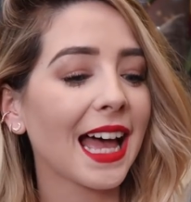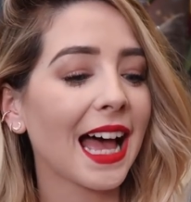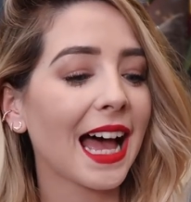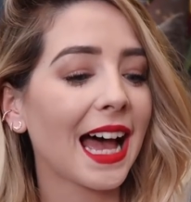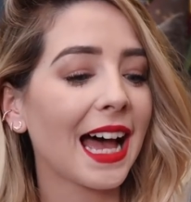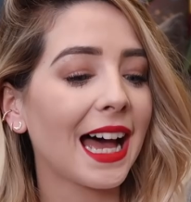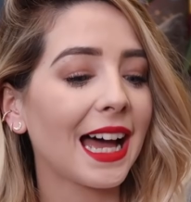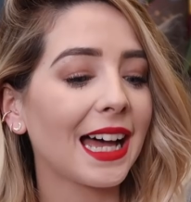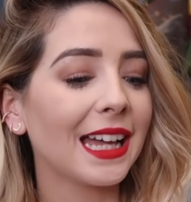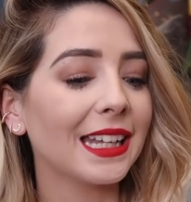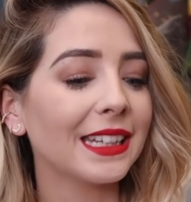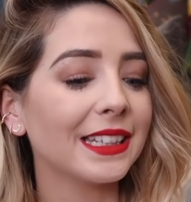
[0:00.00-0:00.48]

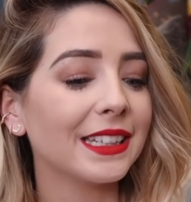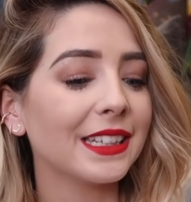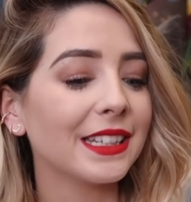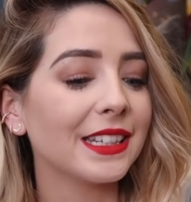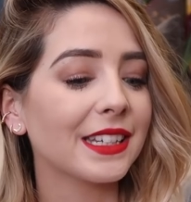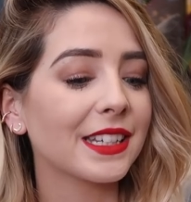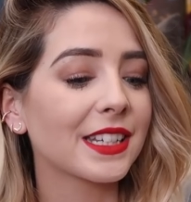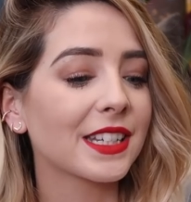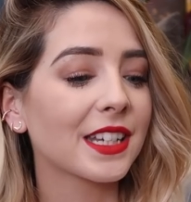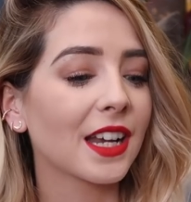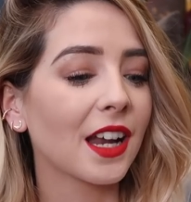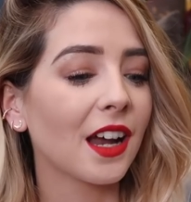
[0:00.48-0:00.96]

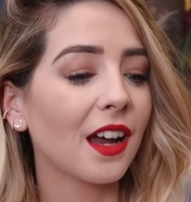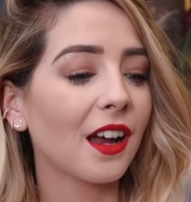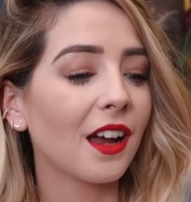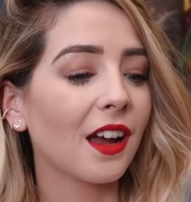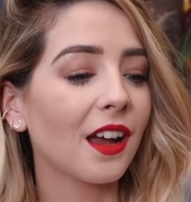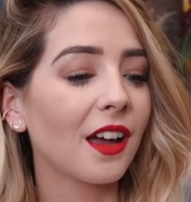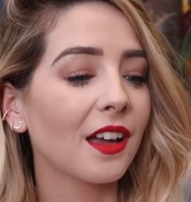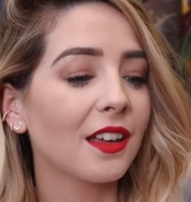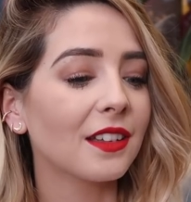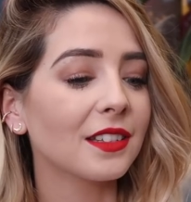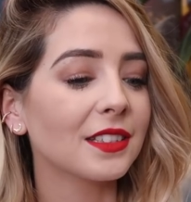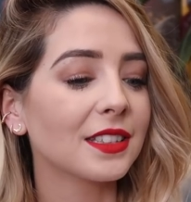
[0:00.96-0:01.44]
and
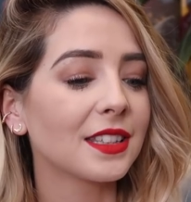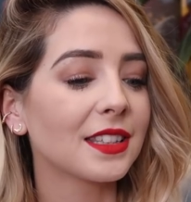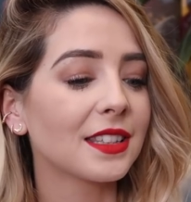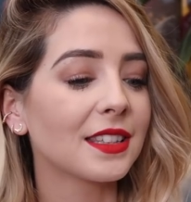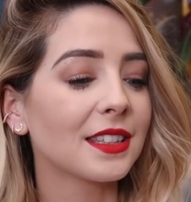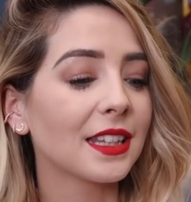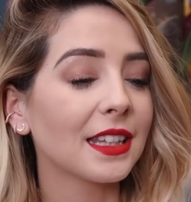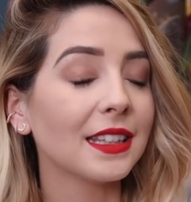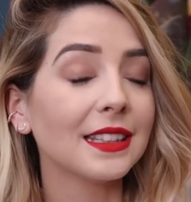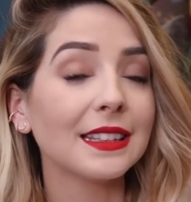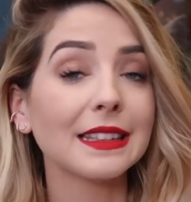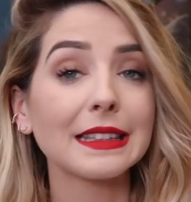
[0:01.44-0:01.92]

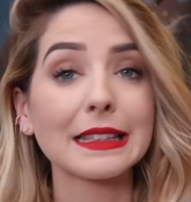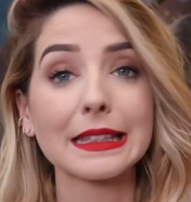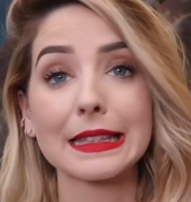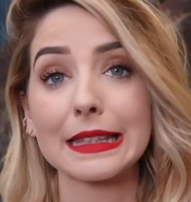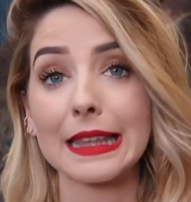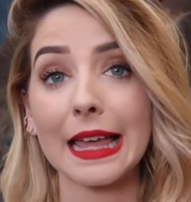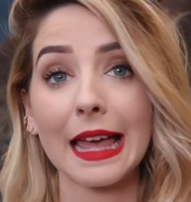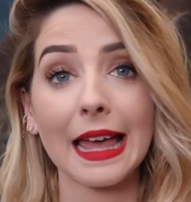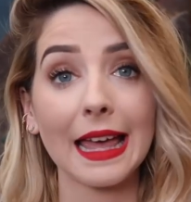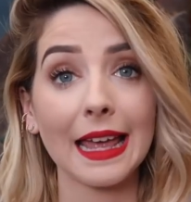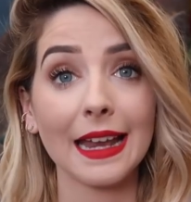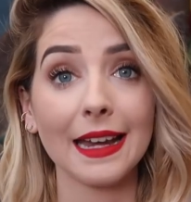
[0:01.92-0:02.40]
since
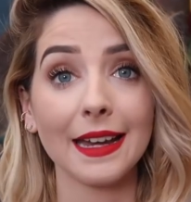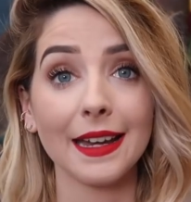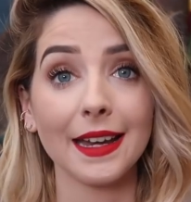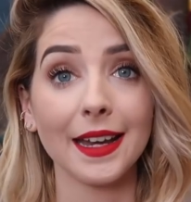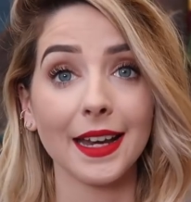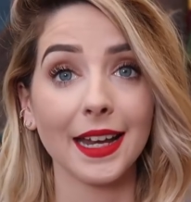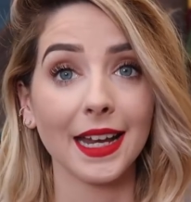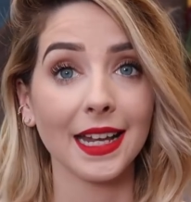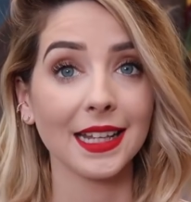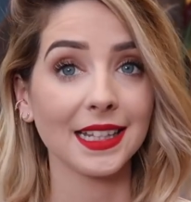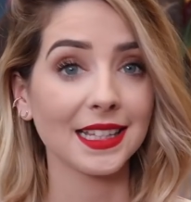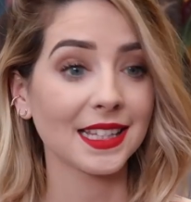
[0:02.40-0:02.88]

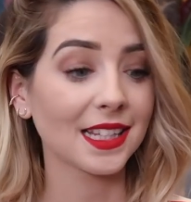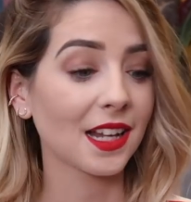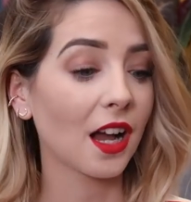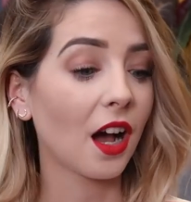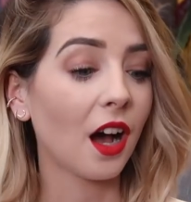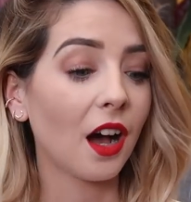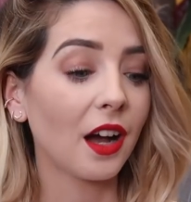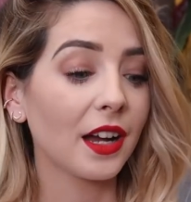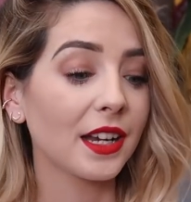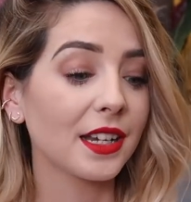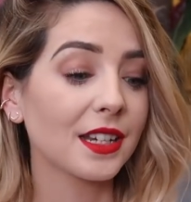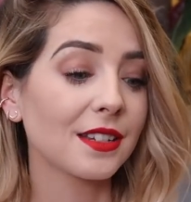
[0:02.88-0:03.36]
then, it's
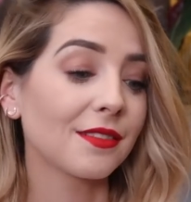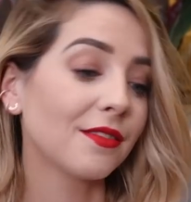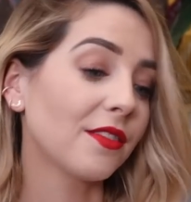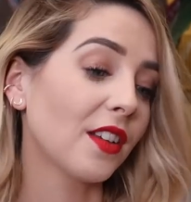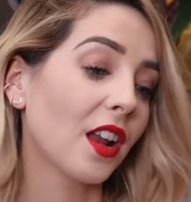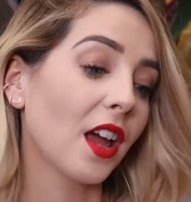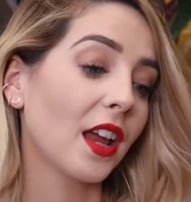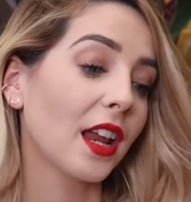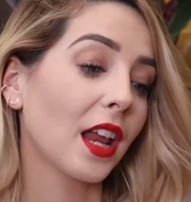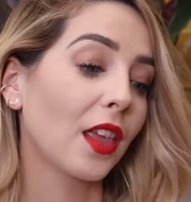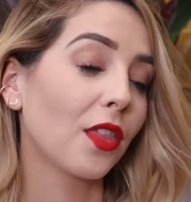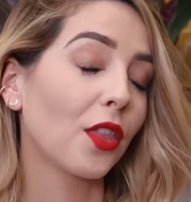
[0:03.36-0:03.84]
kind of
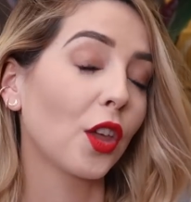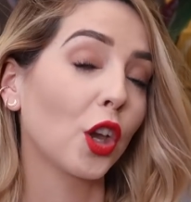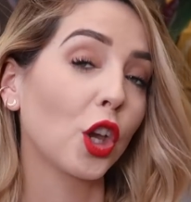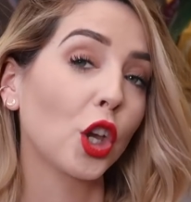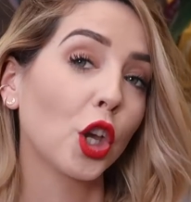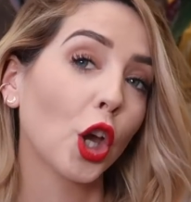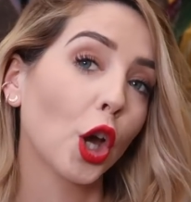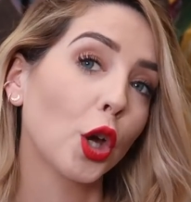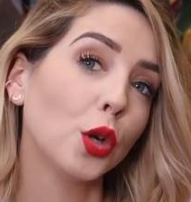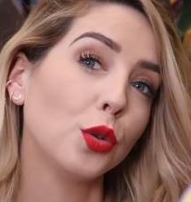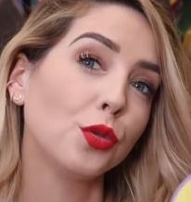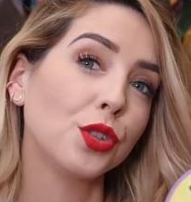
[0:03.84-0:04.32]
like the
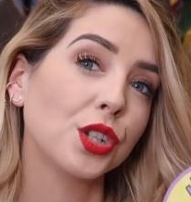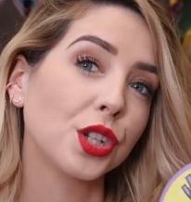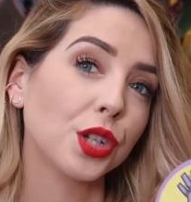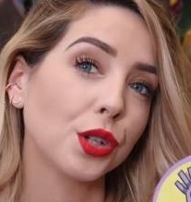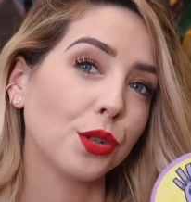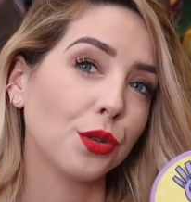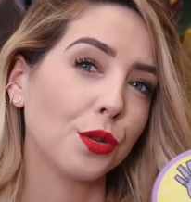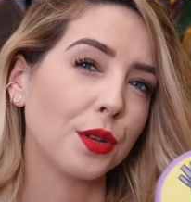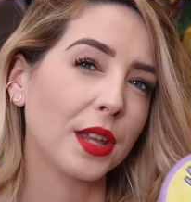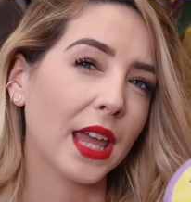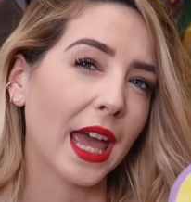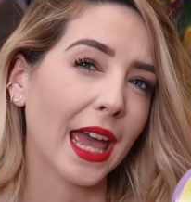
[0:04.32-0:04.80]

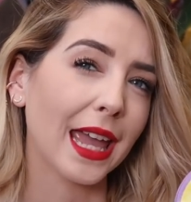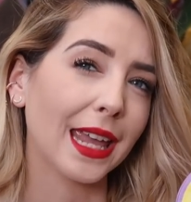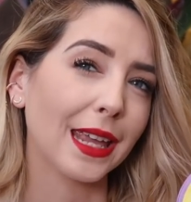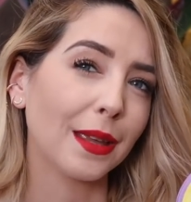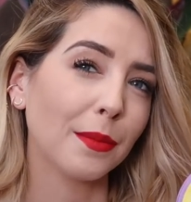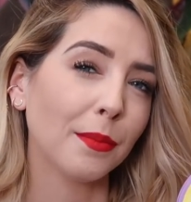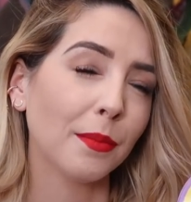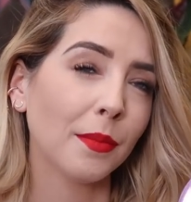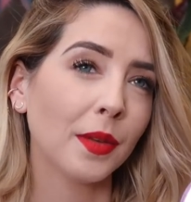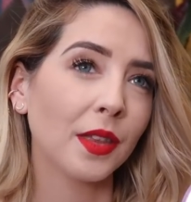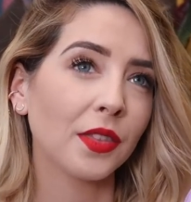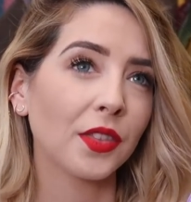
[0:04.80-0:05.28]
go-to
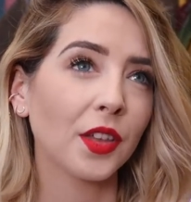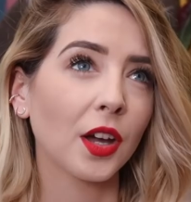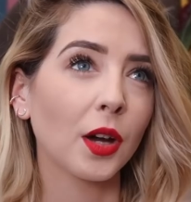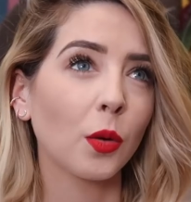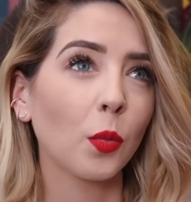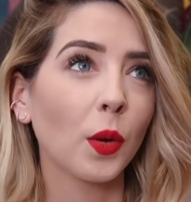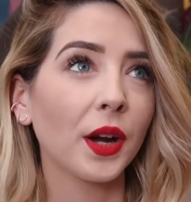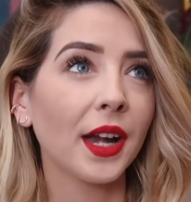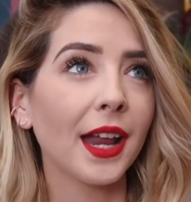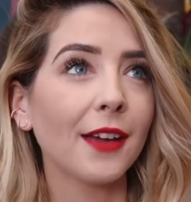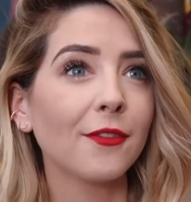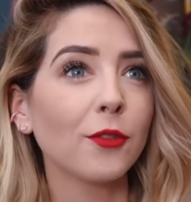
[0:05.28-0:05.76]
game
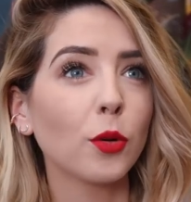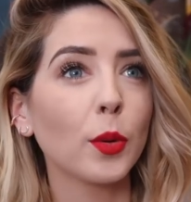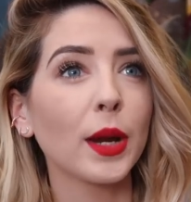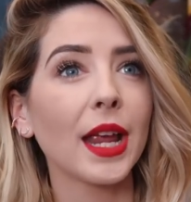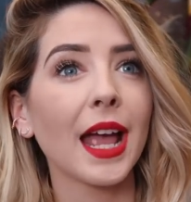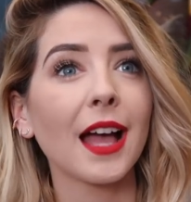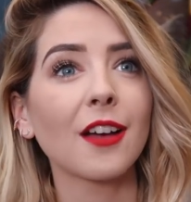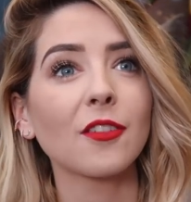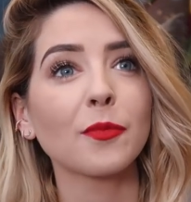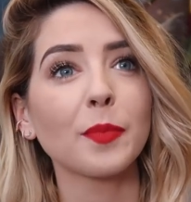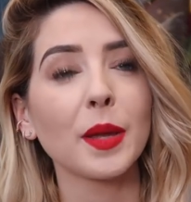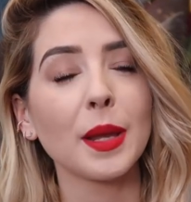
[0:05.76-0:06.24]
that whenever
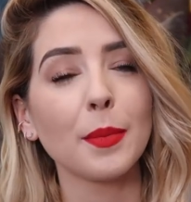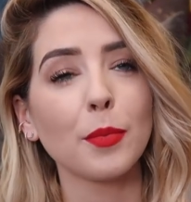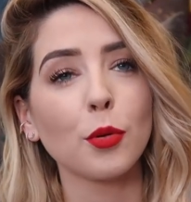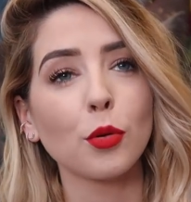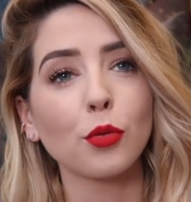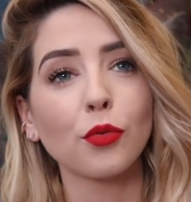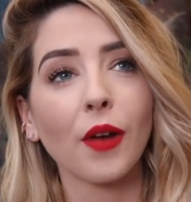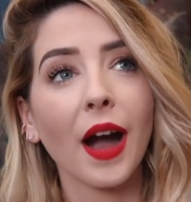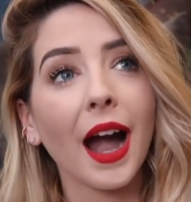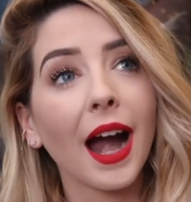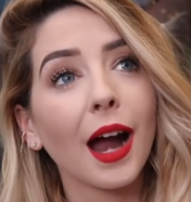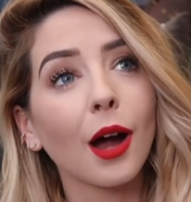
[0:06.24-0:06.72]
we have
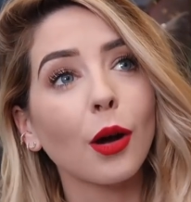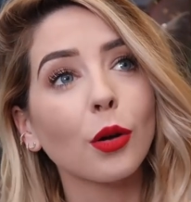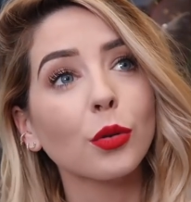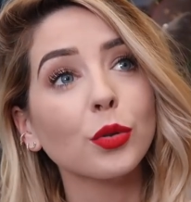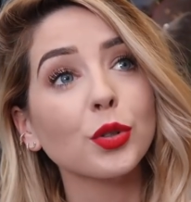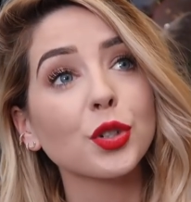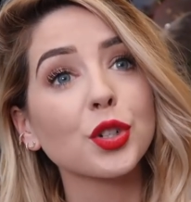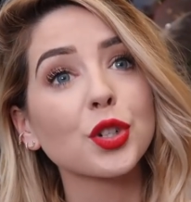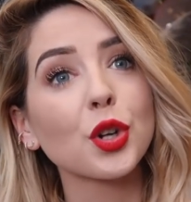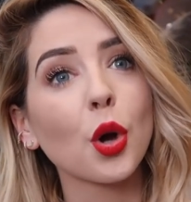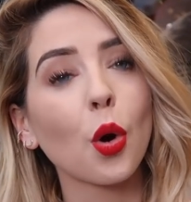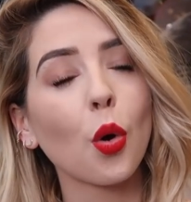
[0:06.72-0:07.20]
people
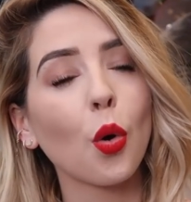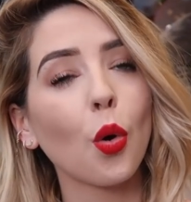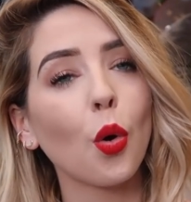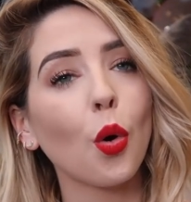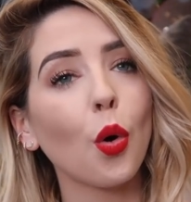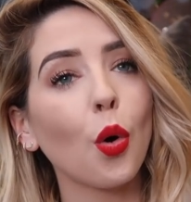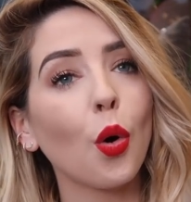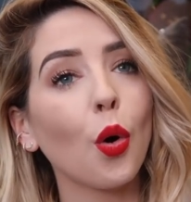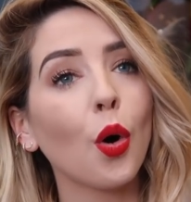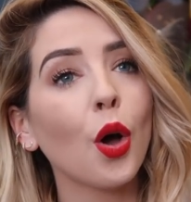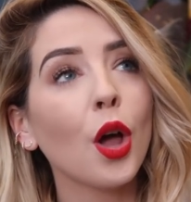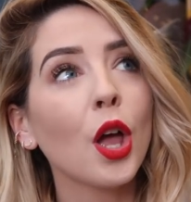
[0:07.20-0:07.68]
round,
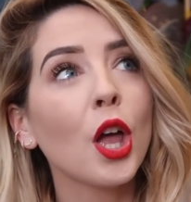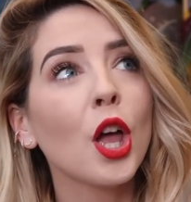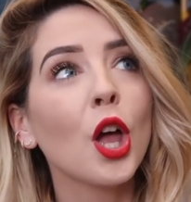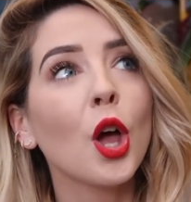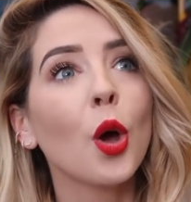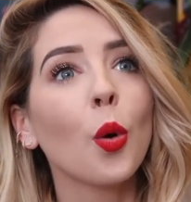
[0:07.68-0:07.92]
or